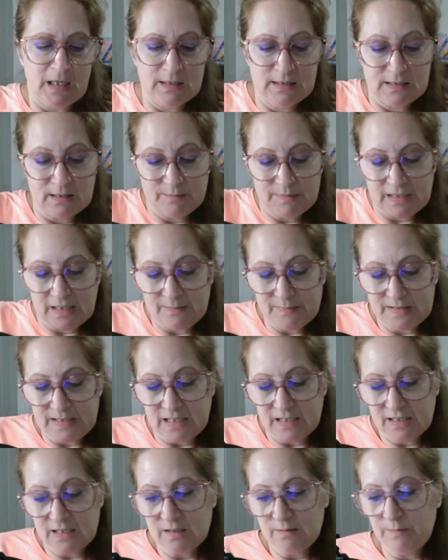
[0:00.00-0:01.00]
And sometimes
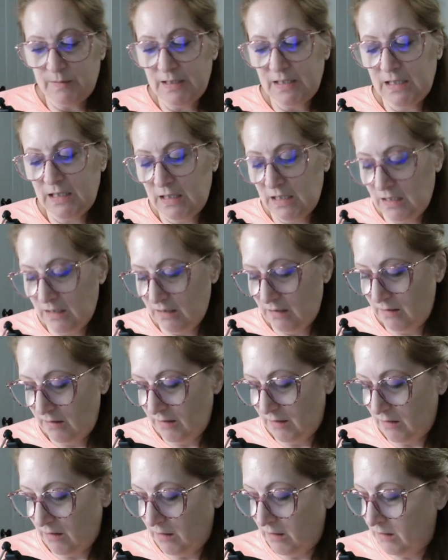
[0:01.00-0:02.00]
that can be
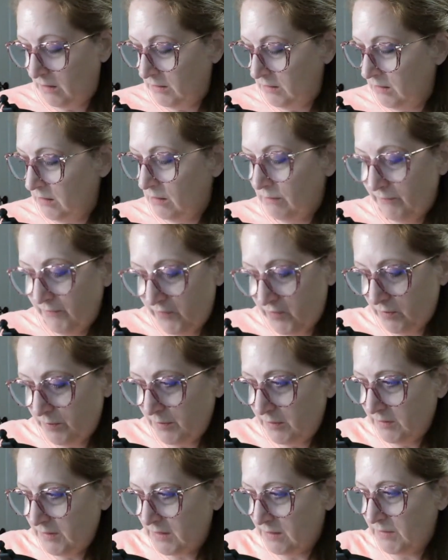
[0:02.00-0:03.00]

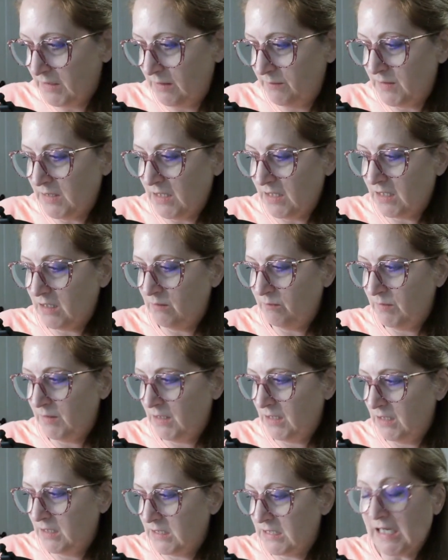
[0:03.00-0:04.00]
uncomfortable. Sometimes that can
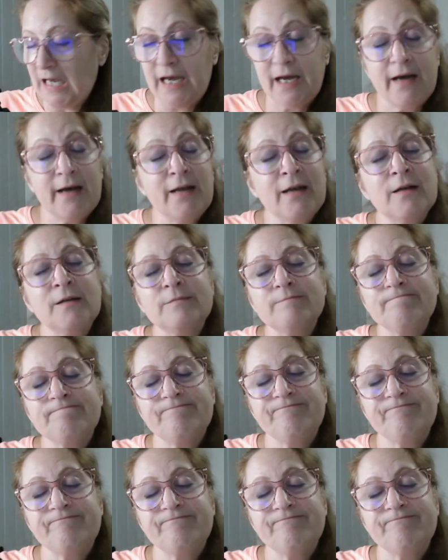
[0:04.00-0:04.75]
be sad.